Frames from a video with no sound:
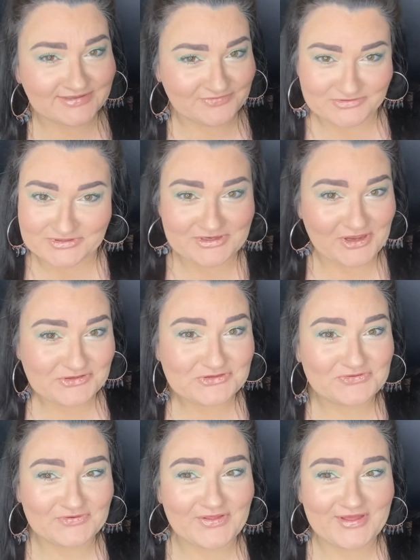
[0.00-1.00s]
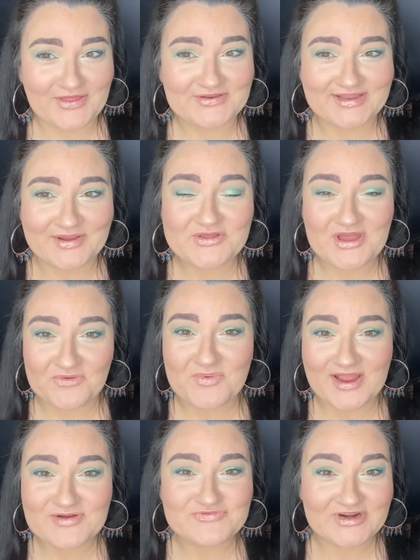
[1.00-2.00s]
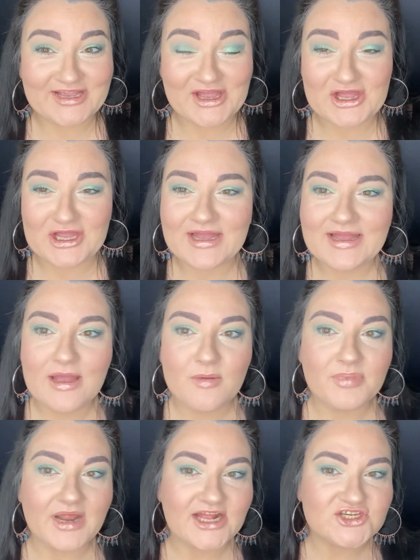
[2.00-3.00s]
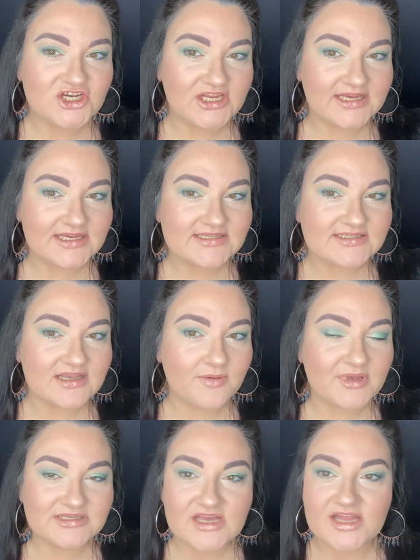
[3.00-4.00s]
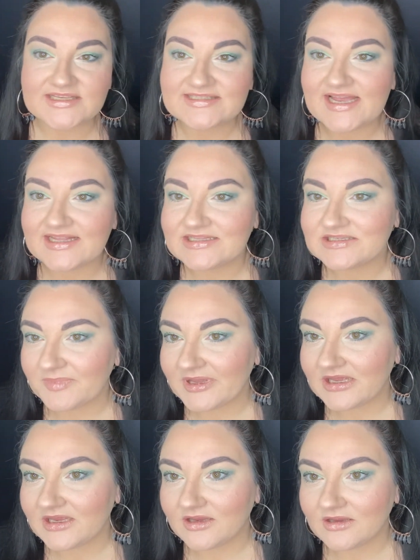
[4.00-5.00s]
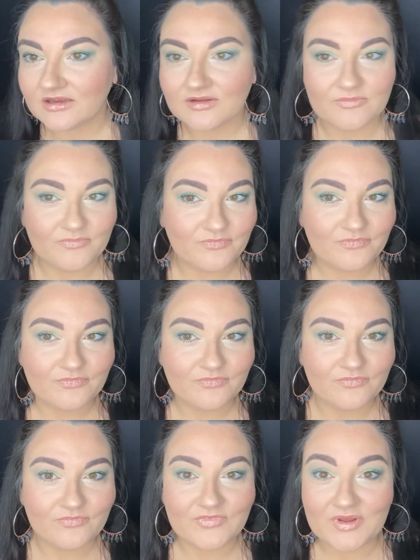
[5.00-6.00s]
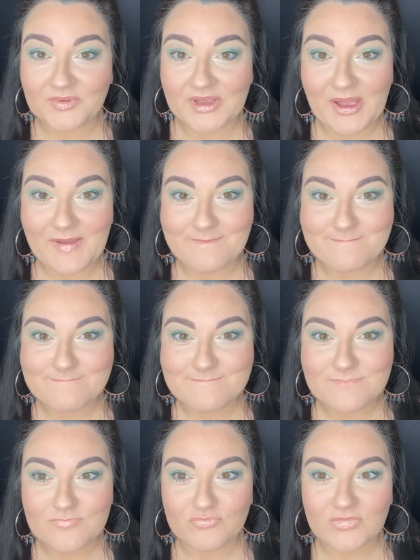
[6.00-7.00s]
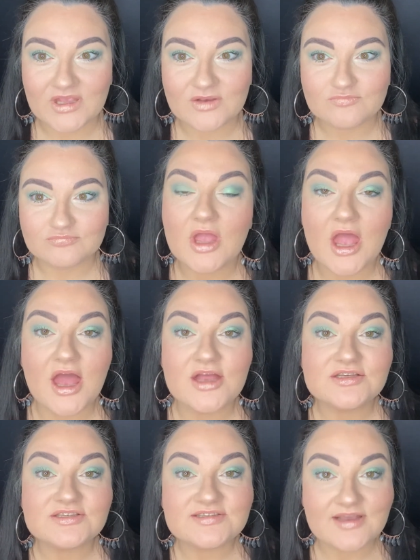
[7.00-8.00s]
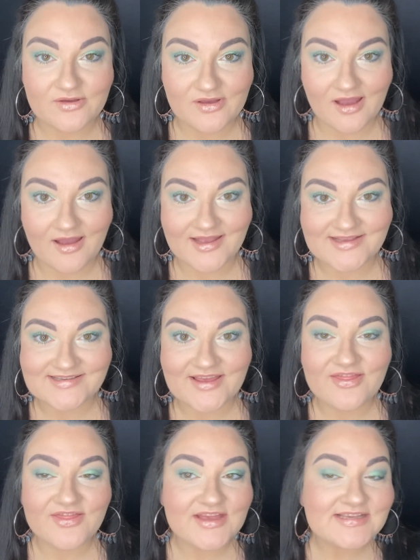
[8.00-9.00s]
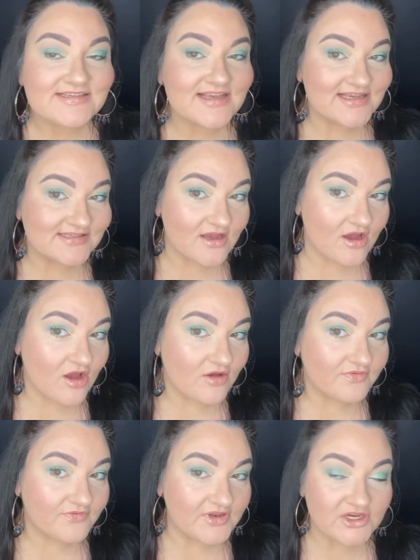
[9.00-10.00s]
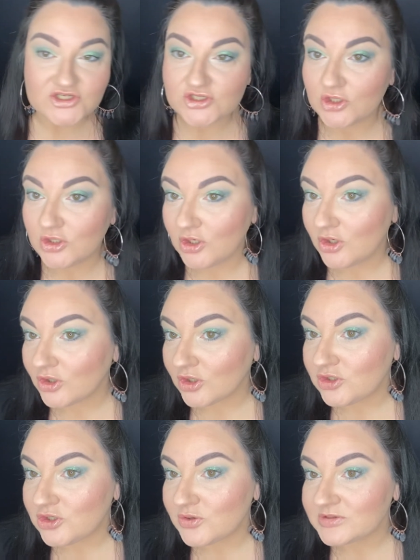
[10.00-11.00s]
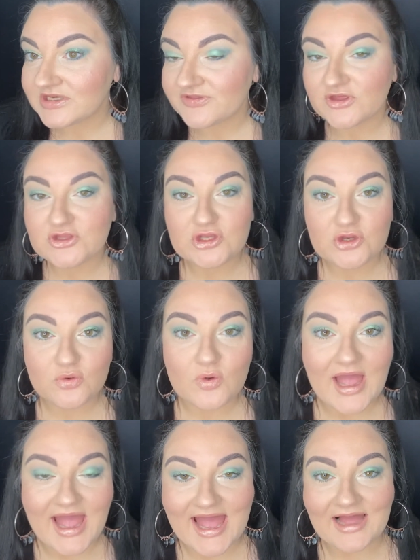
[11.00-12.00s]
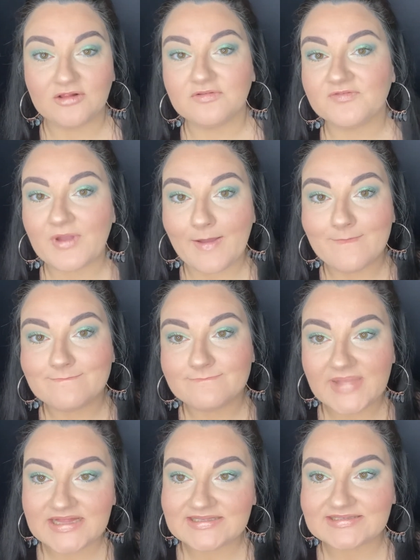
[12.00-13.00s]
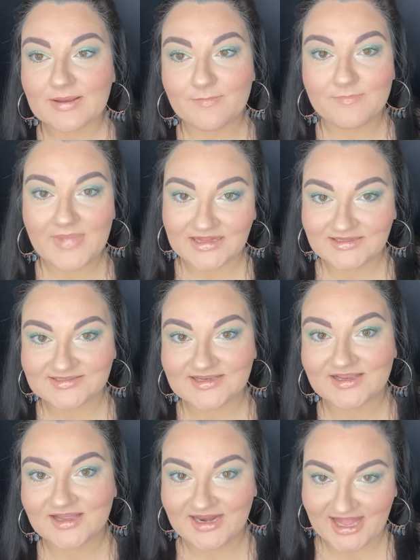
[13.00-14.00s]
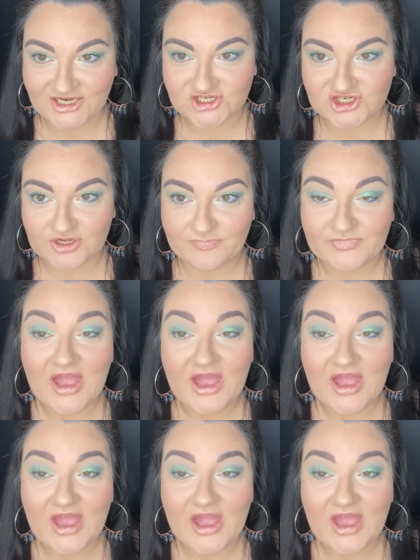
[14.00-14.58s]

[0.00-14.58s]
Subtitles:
it was going to go too far the other way and really hurt, but actually, it's kind of settled a bit. There we go. So guys, this is our finished look using the new e.l.f. Mint Melt collection.